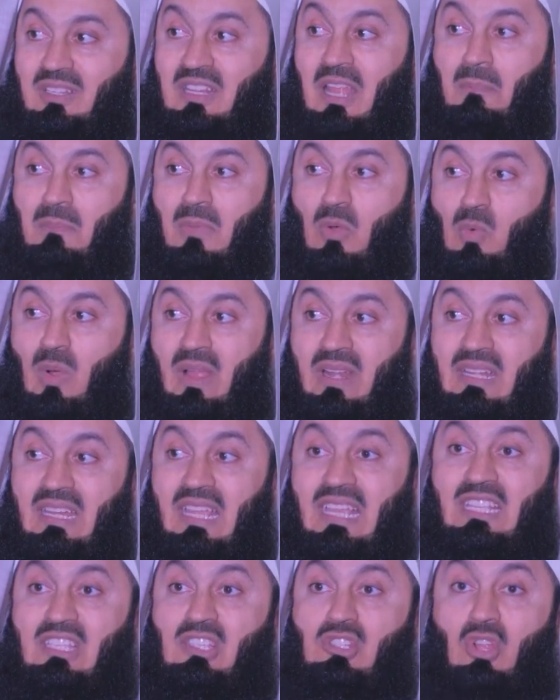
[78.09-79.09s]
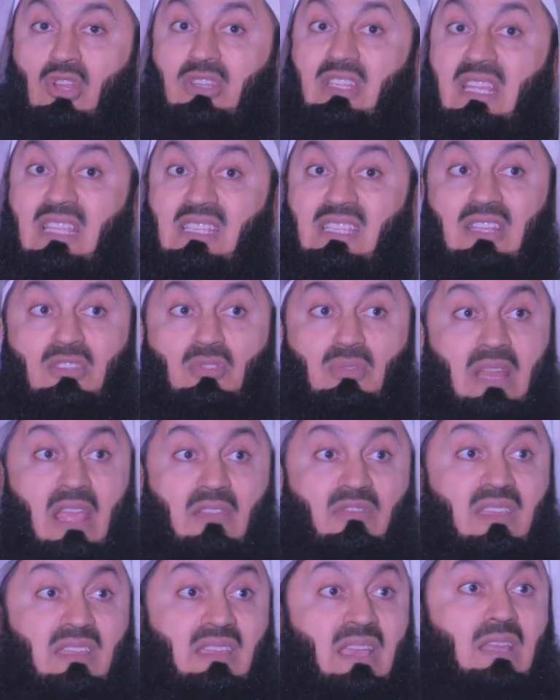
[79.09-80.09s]
Number one, it's not easy to
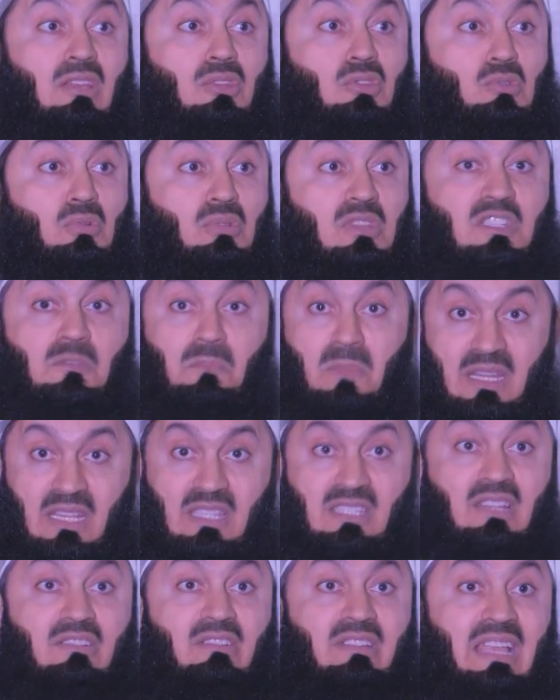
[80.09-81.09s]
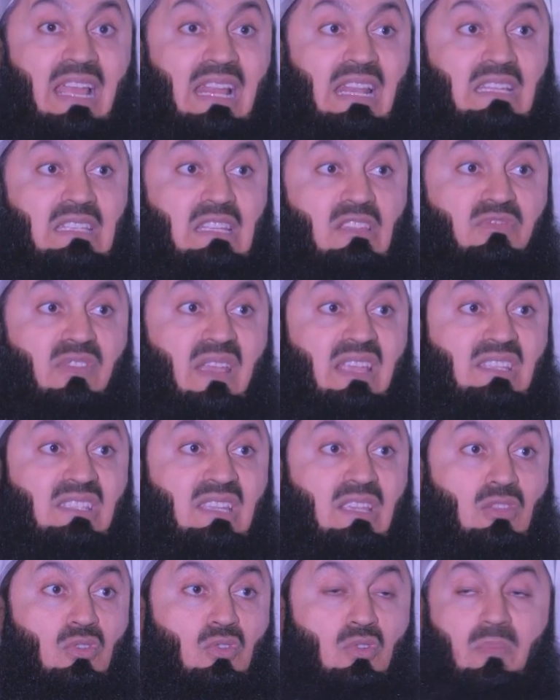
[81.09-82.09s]
navigate through this, but it's a reality
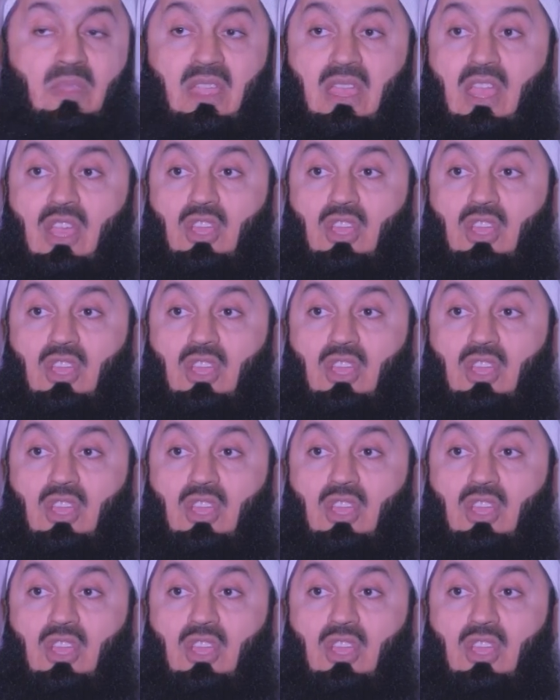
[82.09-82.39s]
facing you.